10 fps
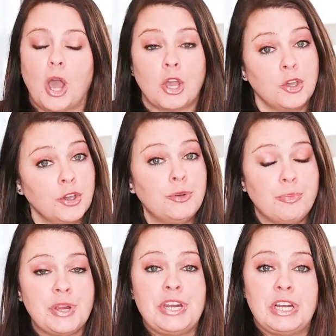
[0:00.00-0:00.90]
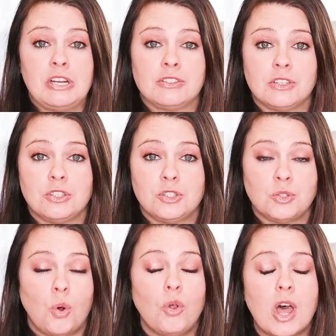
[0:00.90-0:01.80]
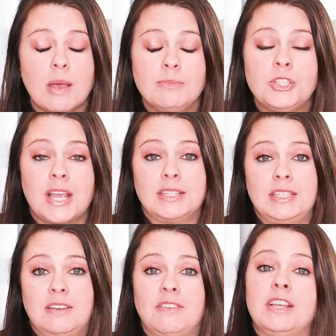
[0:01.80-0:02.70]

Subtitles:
a good breeder's sole objective